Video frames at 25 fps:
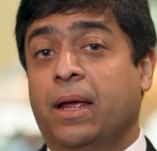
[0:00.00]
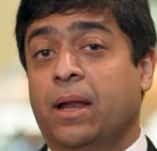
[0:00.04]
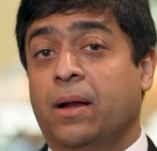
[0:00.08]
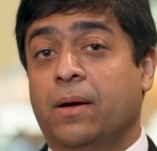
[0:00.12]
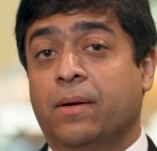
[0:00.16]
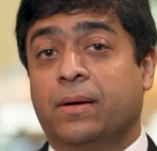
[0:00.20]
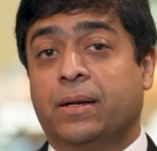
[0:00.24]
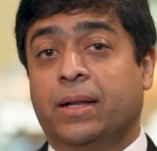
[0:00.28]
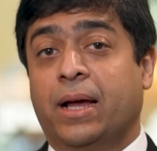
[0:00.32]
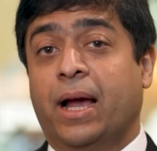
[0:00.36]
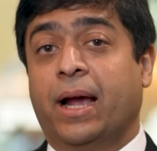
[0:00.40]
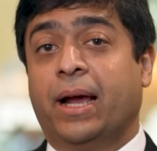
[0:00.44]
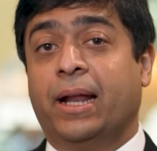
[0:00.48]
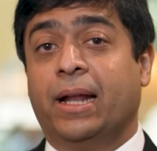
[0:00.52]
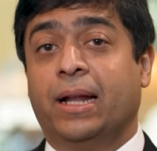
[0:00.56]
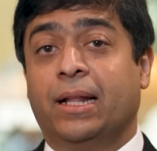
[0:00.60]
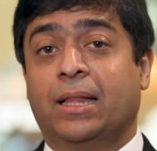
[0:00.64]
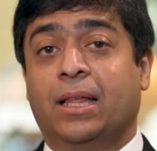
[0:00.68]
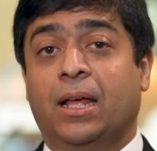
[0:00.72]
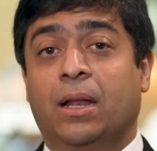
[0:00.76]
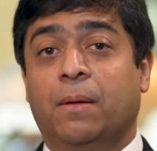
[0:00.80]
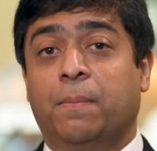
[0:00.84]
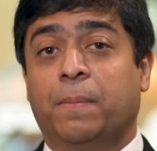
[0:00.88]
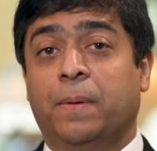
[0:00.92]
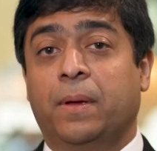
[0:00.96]
you know
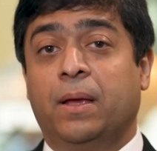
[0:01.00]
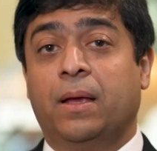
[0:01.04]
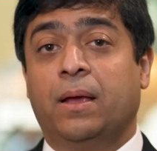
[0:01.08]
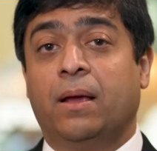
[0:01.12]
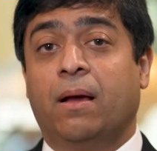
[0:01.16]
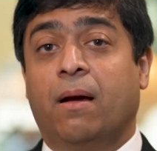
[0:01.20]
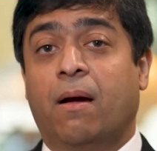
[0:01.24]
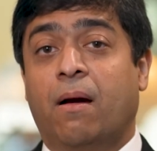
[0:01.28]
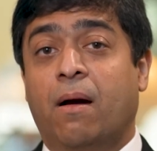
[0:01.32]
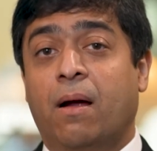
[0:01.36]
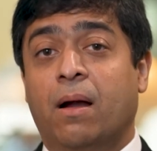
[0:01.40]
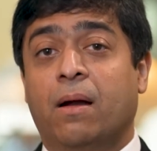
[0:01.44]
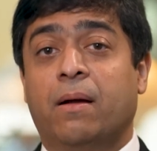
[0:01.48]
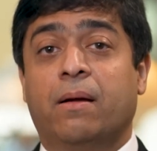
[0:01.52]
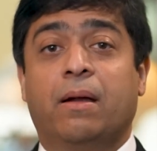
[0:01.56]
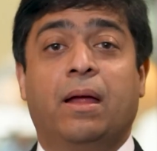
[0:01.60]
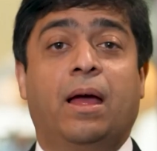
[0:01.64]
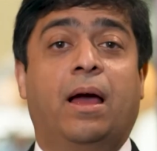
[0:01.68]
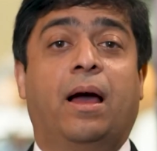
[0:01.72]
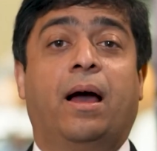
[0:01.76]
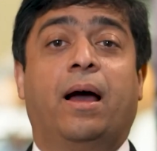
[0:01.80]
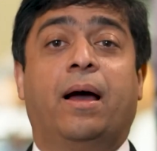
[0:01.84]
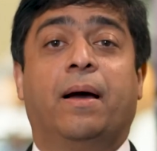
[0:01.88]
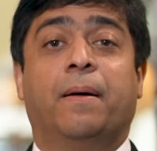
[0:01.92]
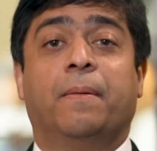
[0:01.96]
targeted therapy or
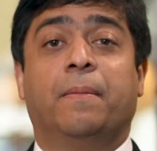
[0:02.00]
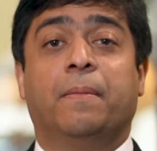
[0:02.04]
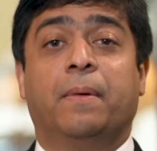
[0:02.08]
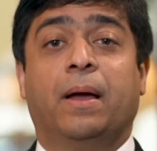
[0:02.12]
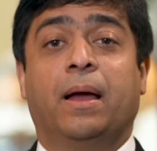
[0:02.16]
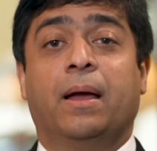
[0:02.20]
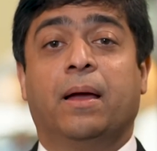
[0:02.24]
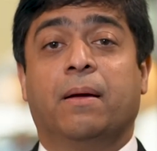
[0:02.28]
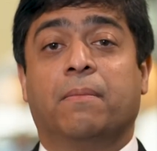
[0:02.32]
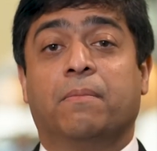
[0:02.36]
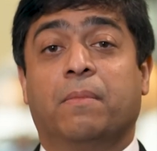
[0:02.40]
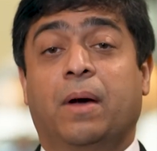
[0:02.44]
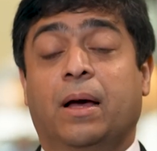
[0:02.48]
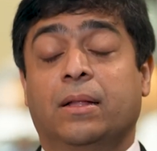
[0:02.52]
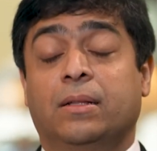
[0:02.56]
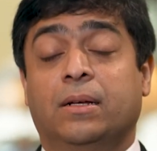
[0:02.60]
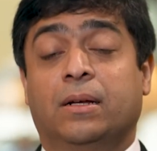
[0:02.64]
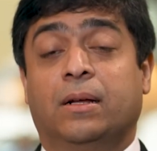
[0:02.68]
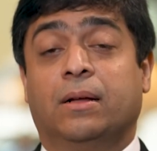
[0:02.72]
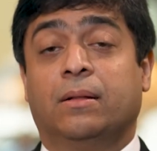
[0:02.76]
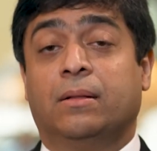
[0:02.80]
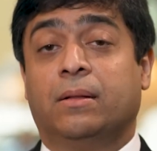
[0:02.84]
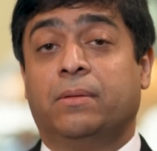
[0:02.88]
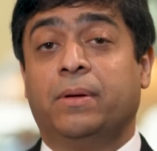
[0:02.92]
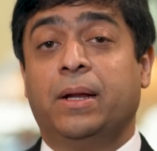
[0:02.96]
uh, um,
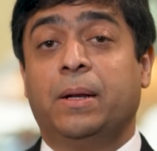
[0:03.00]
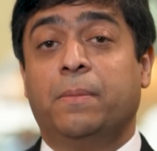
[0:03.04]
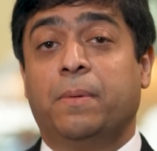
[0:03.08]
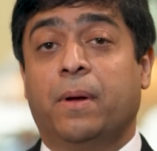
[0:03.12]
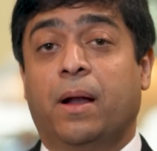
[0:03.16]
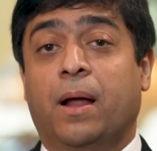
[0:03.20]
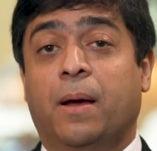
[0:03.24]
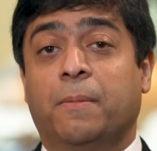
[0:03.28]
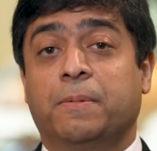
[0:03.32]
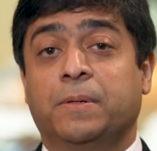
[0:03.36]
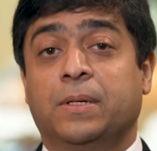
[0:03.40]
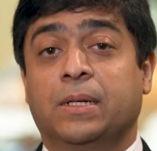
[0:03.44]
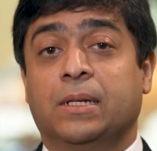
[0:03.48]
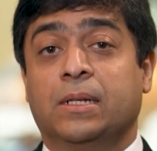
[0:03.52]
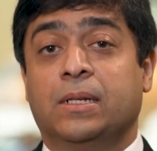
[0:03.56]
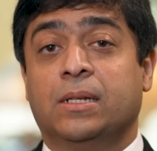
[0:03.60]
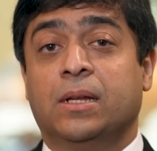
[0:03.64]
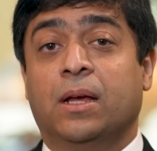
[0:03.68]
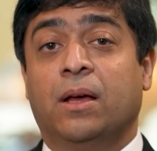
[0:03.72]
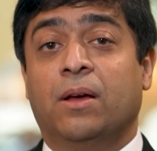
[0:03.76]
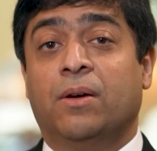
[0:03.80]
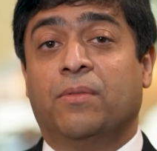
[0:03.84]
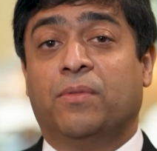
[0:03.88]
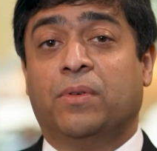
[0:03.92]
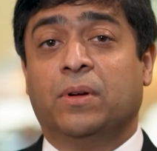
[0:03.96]
other treatment options
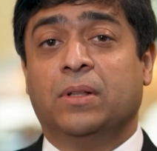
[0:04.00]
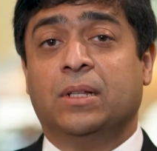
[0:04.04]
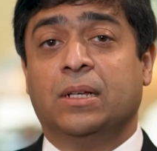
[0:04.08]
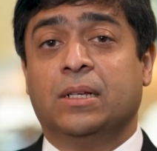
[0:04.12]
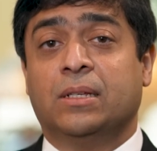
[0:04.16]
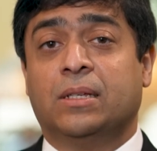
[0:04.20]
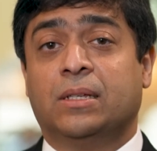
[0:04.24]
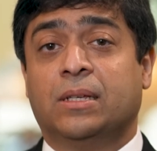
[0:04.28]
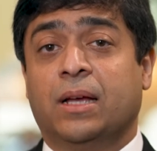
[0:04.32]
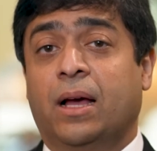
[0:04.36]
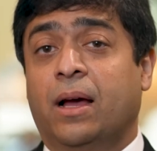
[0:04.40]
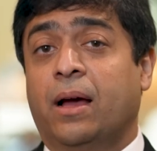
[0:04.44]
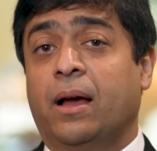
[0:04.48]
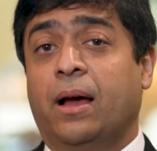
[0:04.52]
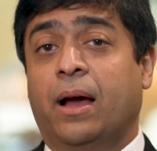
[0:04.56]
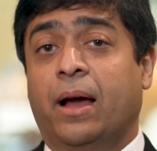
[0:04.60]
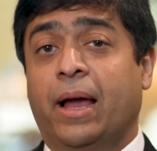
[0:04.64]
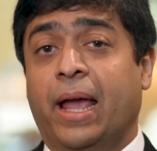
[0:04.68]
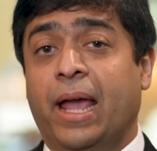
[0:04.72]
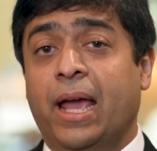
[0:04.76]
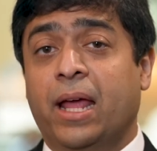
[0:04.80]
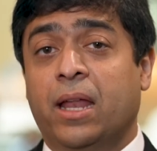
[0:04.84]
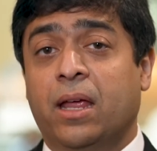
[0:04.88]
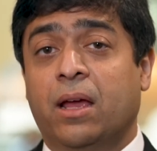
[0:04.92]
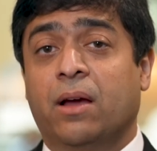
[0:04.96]
for this
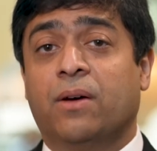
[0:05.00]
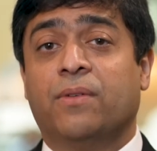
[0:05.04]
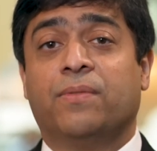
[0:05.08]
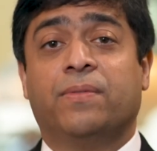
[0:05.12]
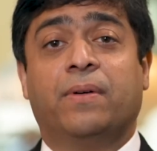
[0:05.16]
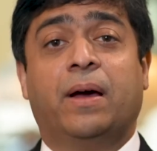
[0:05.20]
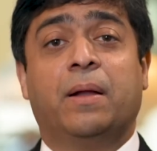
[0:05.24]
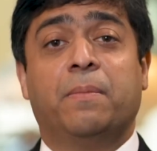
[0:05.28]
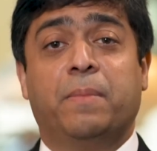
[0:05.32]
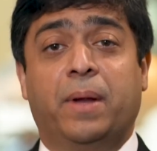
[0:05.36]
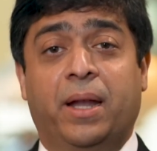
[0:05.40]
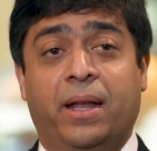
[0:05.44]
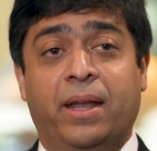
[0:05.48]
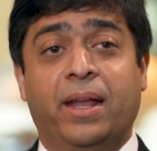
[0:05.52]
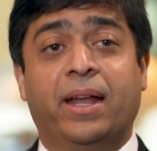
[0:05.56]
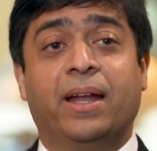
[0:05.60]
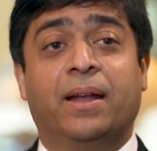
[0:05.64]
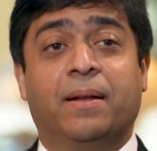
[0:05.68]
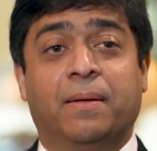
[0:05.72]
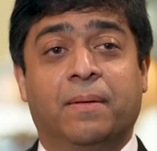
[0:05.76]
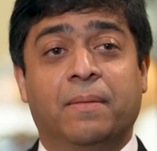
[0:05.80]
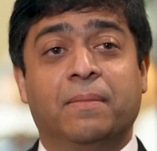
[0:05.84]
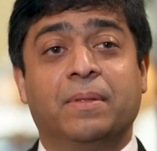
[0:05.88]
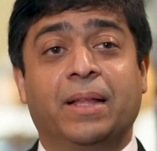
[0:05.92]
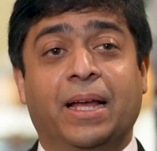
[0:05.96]
area of unmet need.
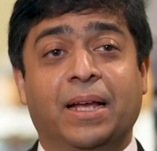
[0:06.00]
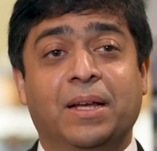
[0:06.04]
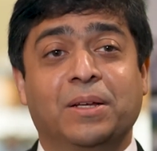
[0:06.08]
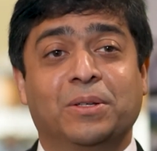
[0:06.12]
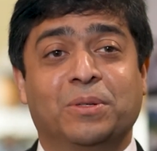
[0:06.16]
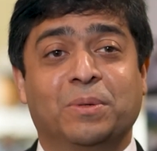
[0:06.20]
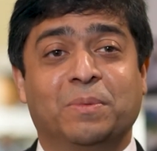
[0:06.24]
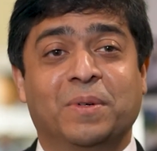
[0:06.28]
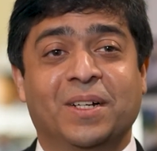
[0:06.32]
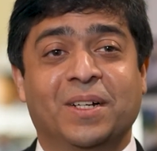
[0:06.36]
Thank you so